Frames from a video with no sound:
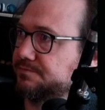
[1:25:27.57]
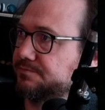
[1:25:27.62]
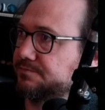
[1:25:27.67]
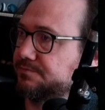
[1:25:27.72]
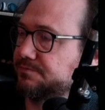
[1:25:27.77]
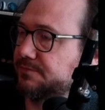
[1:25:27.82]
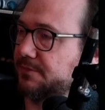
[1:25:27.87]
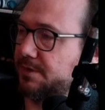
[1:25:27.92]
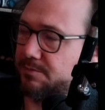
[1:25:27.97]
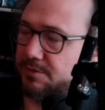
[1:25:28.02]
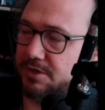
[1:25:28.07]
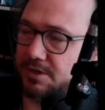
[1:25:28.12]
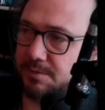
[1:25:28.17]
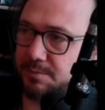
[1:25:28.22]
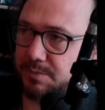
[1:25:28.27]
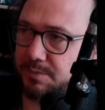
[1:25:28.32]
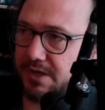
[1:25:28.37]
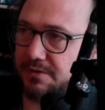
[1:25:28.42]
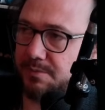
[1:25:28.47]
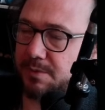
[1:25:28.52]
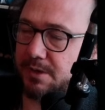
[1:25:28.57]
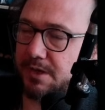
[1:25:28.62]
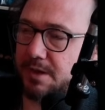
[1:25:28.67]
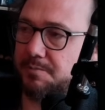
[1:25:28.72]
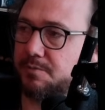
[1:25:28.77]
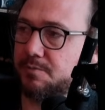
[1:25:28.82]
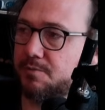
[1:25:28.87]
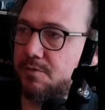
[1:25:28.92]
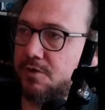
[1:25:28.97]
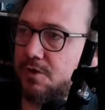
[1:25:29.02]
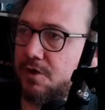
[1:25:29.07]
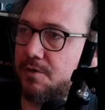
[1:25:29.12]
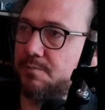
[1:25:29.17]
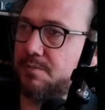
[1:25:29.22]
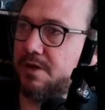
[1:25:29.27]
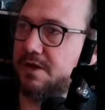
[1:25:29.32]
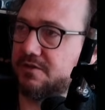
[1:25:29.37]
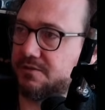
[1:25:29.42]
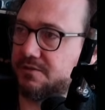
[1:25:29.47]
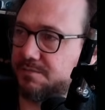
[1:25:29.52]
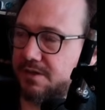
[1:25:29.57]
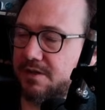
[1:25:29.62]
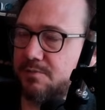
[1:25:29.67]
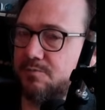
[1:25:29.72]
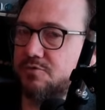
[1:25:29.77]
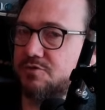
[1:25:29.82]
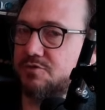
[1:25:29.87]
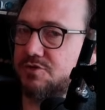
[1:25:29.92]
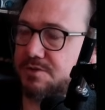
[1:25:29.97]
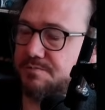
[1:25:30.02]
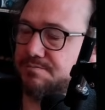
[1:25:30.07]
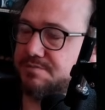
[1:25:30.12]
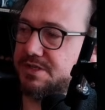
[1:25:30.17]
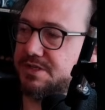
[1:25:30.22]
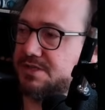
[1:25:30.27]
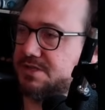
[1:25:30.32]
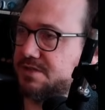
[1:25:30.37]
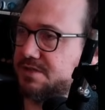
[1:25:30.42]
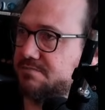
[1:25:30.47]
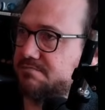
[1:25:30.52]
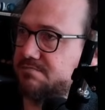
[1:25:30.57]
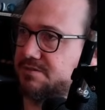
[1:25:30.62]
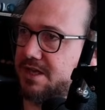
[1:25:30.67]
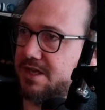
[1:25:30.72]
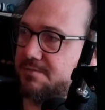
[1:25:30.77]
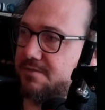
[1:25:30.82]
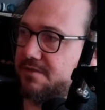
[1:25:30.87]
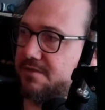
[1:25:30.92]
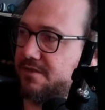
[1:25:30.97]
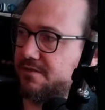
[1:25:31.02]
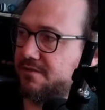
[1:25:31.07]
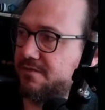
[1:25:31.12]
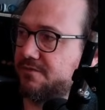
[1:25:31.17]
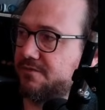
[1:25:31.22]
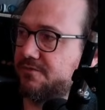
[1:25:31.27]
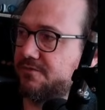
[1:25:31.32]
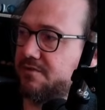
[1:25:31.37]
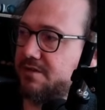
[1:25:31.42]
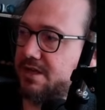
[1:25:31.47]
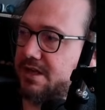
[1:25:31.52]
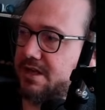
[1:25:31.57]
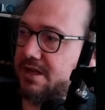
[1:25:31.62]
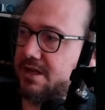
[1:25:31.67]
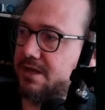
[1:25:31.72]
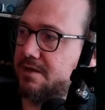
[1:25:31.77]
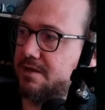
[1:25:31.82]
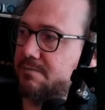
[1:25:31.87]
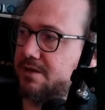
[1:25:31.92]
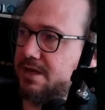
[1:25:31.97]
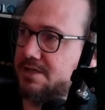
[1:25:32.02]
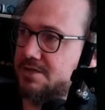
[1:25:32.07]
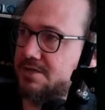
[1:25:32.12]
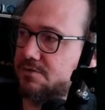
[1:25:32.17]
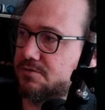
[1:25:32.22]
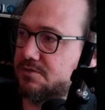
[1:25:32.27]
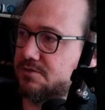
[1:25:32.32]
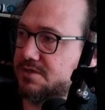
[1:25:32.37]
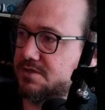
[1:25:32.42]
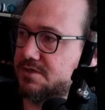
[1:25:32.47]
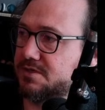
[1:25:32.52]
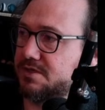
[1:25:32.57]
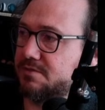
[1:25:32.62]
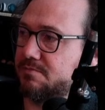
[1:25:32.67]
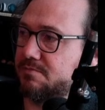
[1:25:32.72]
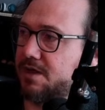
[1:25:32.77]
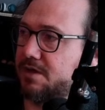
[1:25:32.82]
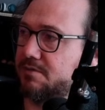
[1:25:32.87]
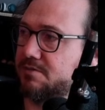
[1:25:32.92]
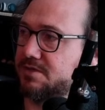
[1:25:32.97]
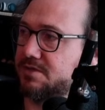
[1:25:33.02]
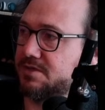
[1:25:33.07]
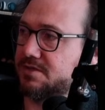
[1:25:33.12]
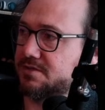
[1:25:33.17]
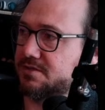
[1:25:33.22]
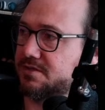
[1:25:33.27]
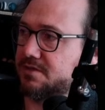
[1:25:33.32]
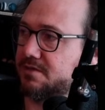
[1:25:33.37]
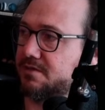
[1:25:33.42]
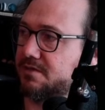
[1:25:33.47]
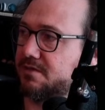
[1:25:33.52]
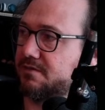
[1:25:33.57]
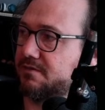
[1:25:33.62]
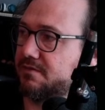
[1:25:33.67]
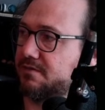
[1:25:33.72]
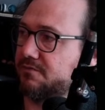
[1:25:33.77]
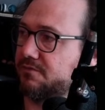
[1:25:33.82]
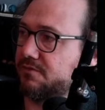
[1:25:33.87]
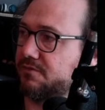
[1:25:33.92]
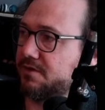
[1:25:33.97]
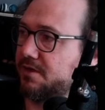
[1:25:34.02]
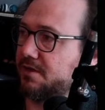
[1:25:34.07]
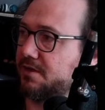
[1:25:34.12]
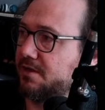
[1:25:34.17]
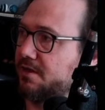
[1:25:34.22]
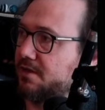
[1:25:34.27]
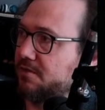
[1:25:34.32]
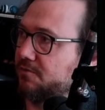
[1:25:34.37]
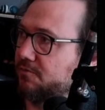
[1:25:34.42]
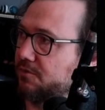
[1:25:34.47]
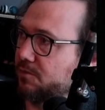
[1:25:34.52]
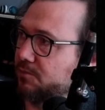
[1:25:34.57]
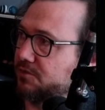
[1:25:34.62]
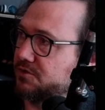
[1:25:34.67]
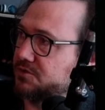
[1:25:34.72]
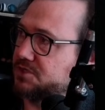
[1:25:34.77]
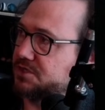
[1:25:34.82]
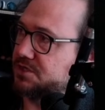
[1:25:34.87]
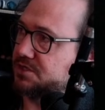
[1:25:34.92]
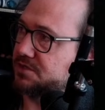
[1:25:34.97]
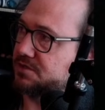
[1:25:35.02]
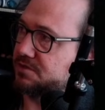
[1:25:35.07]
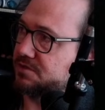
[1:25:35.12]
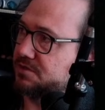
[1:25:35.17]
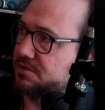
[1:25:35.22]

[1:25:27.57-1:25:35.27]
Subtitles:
I'm going to play up a couple more combats, but then we'll jump into the game that this is very clearly based on and see how it does certain things differently. Right, what does she do?